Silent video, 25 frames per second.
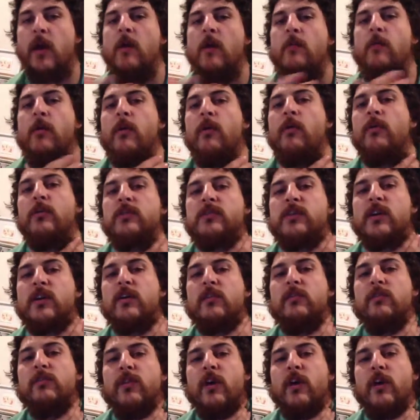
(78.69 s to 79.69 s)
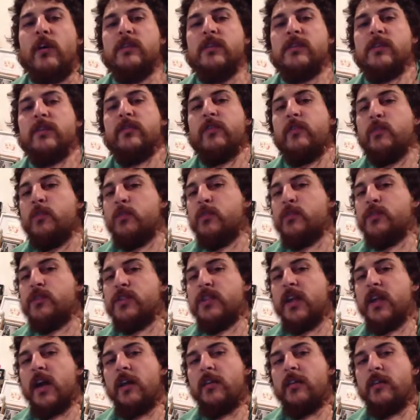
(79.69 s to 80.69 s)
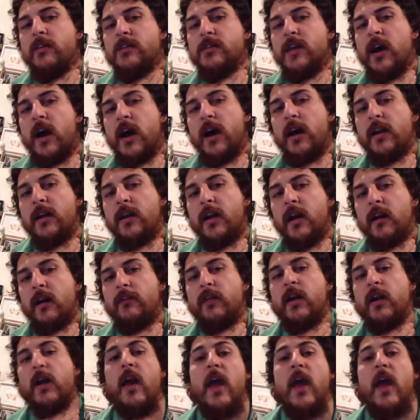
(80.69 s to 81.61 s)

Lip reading: But also you'll notice if you push down this hard enough,